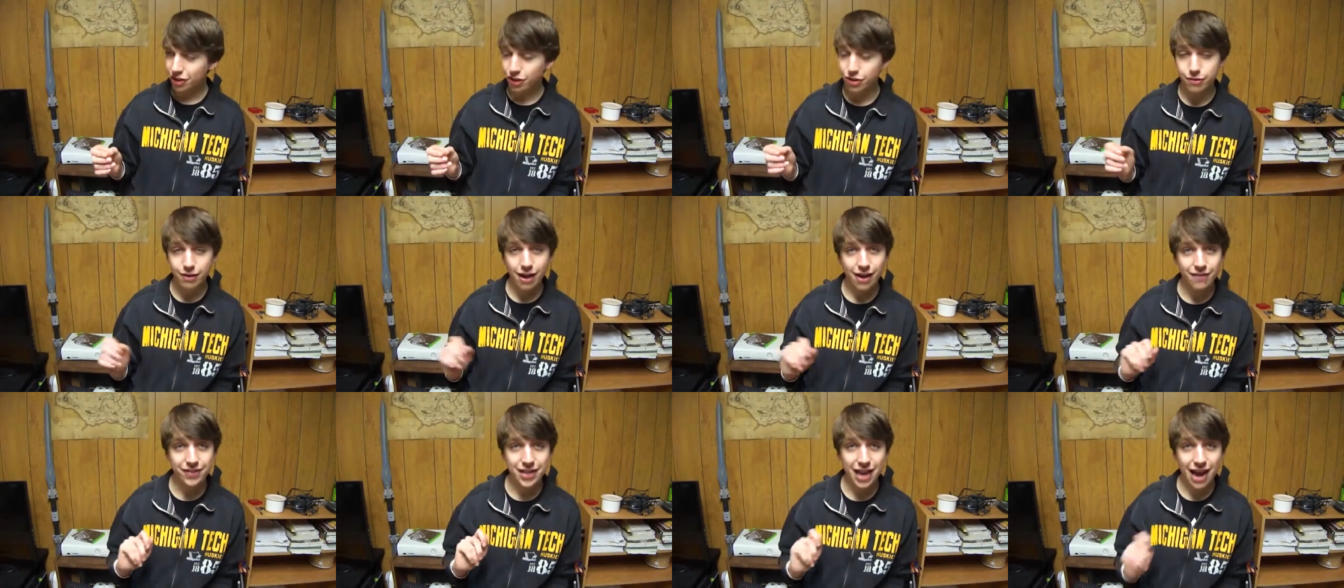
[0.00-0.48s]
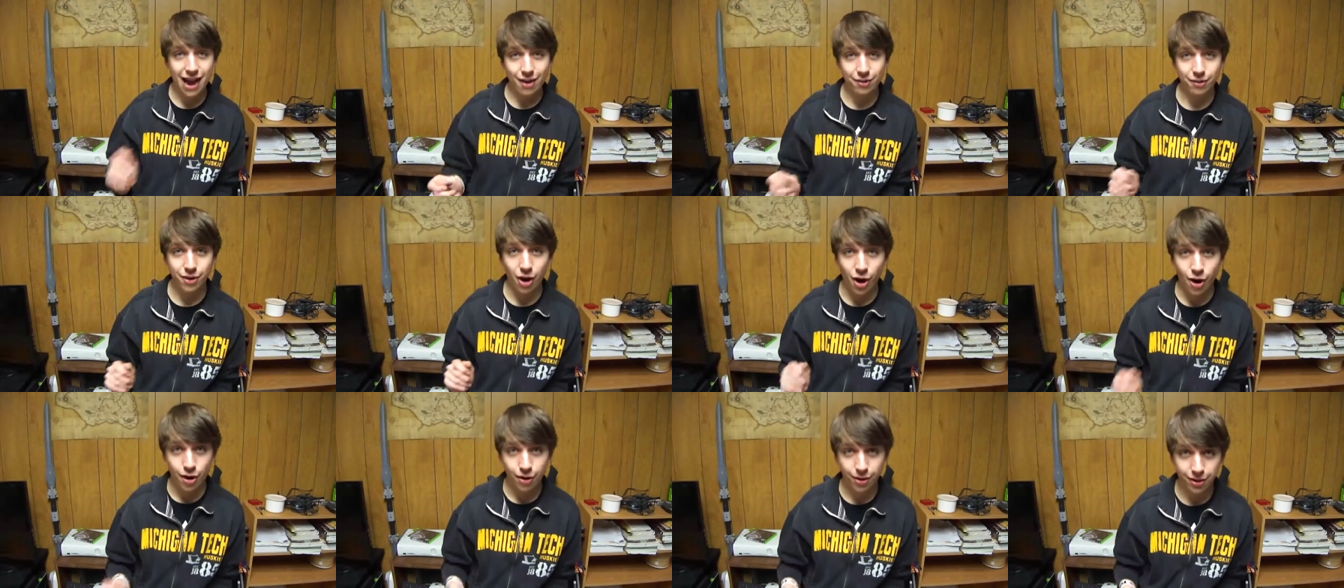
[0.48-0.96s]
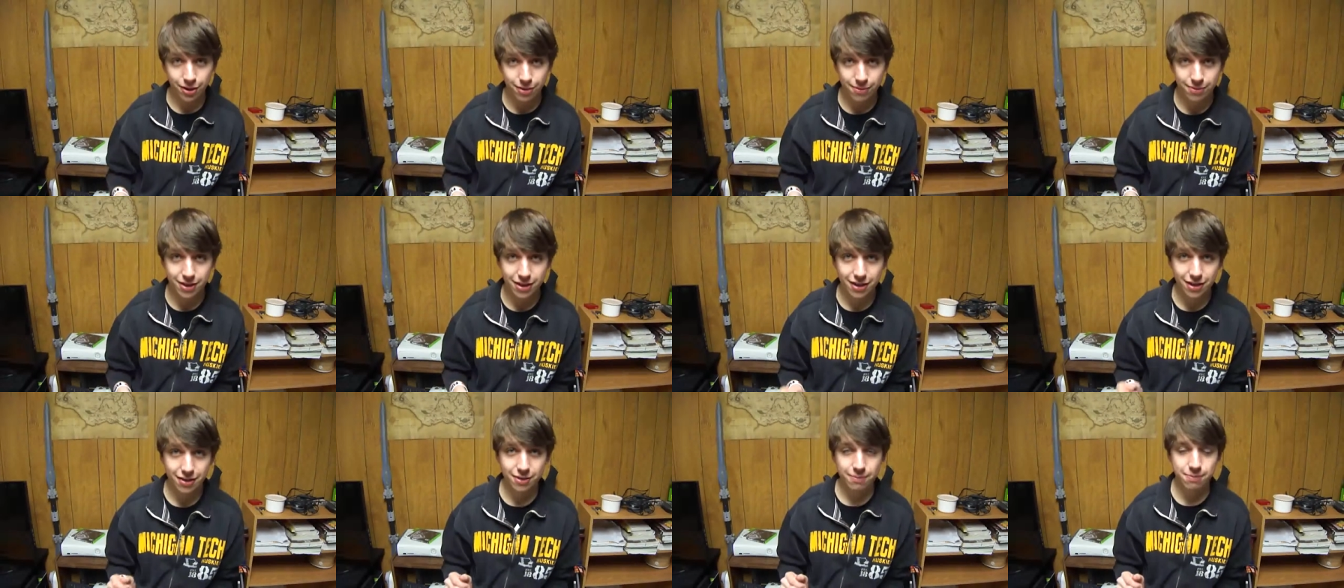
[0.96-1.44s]
you have to out argue
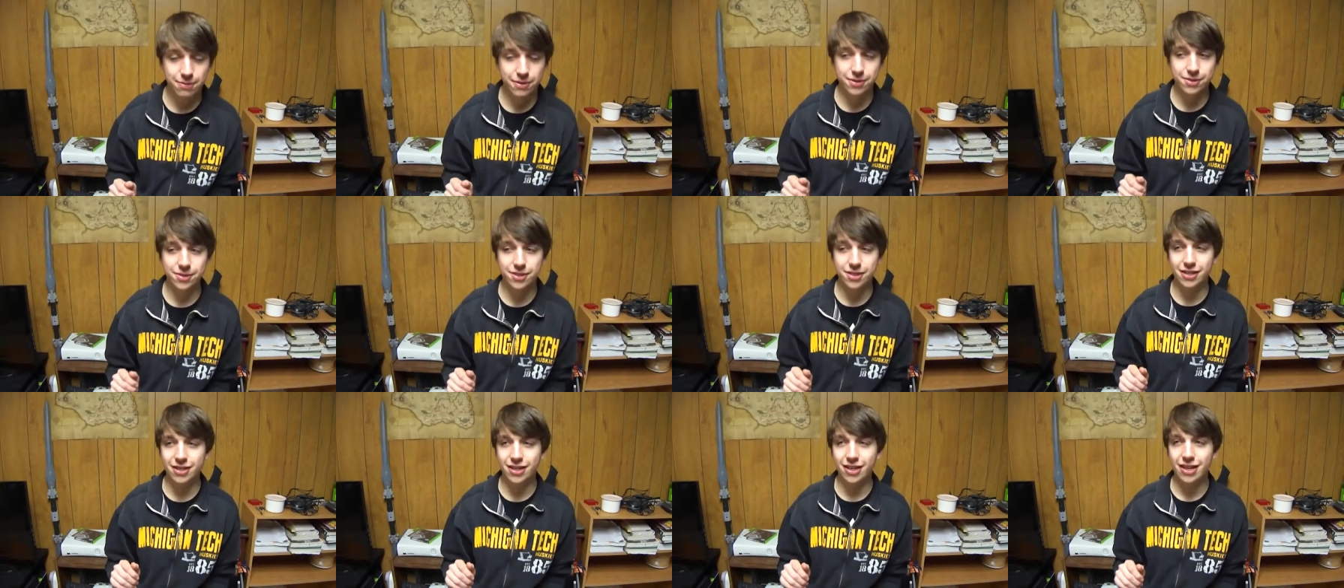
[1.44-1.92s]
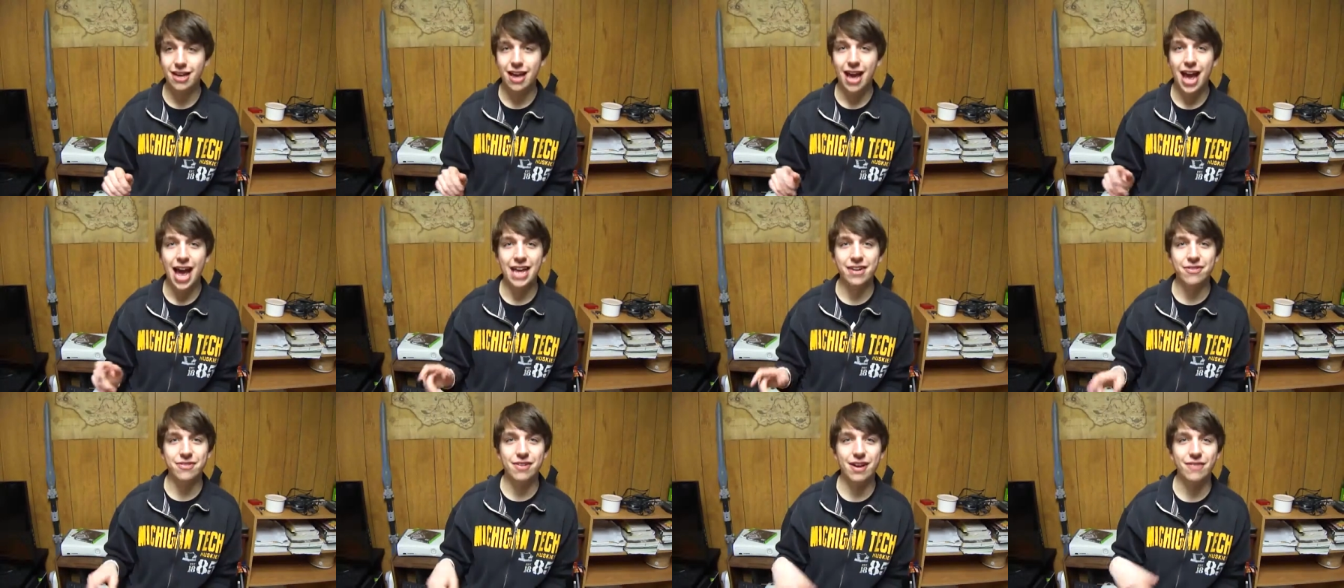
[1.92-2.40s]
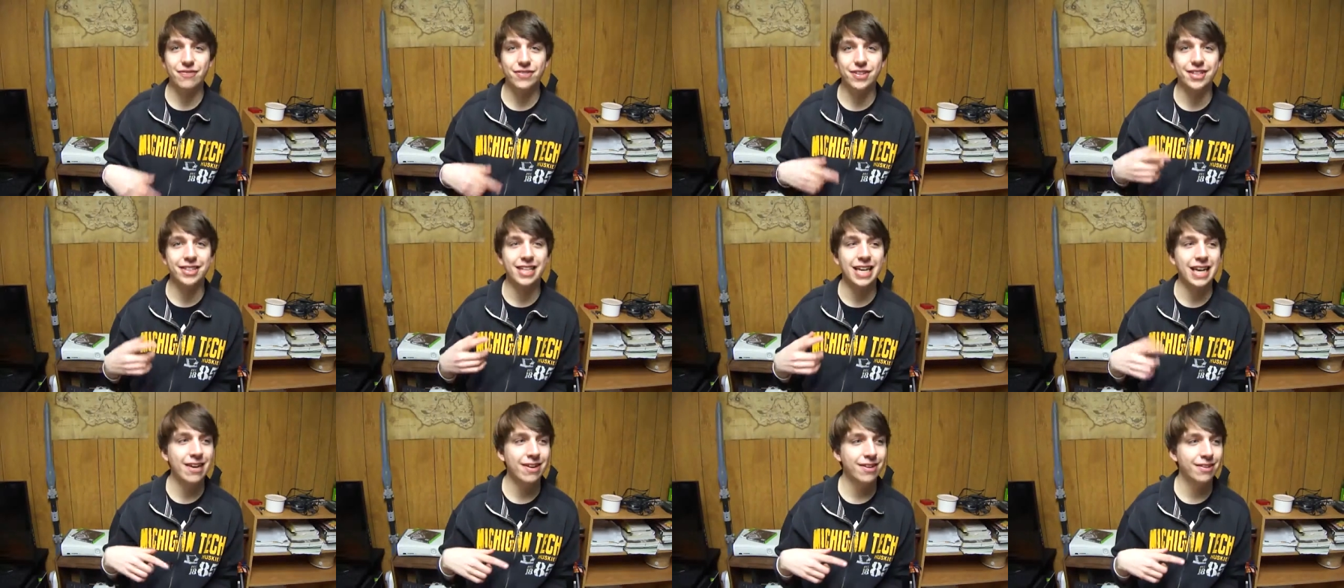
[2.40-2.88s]
the other person and you have to
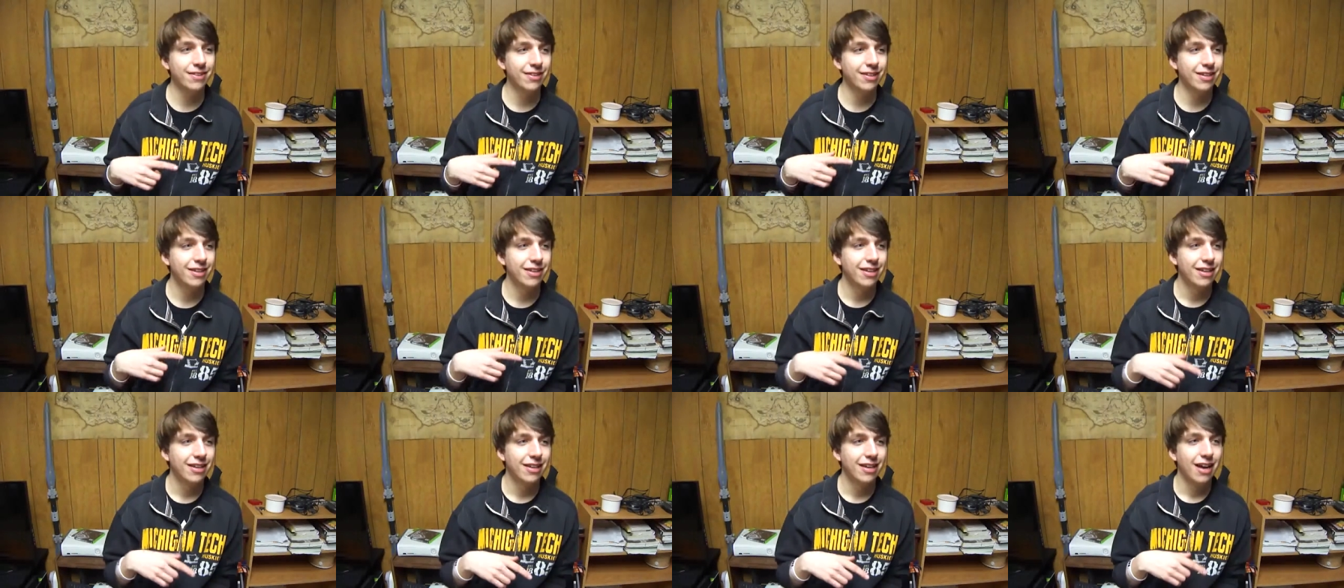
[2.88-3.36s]
tell